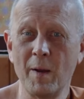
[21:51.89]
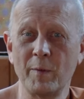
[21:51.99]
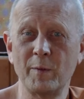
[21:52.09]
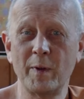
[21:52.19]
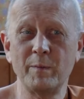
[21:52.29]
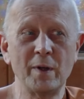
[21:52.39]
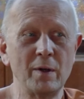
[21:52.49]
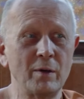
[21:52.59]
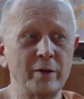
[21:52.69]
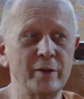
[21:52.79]
But when we
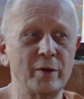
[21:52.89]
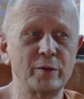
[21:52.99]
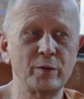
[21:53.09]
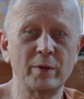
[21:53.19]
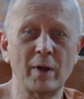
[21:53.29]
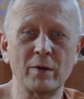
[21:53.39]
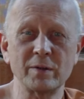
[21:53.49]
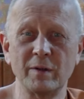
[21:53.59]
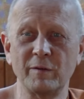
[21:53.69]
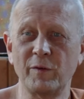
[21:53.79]
look, you know, two
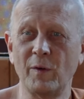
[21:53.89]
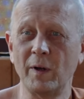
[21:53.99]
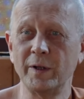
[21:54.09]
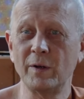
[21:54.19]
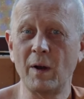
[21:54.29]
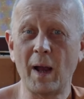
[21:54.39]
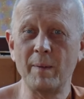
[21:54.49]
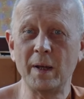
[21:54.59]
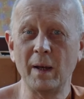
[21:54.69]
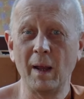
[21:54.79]
thousand four, you know, I
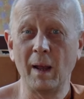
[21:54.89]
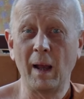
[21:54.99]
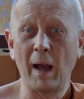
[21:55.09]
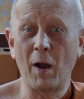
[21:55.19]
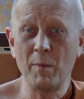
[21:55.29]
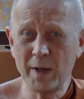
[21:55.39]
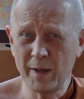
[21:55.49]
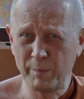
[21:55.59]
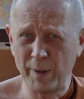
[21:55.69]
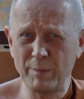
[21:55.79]
mean, how
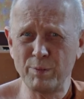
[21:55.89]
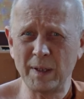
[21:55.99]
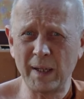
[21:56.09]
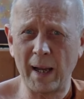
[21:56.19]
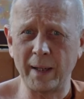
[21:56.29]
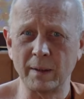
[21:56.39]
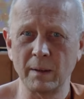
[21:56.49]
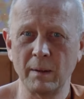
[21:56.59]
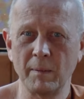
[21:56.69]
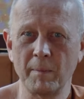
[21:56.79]
many people died?
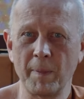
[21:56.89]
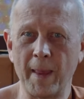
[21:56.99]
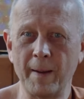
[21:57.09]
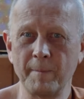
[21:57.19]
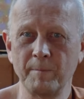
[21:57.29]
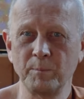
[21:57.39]
Yeah?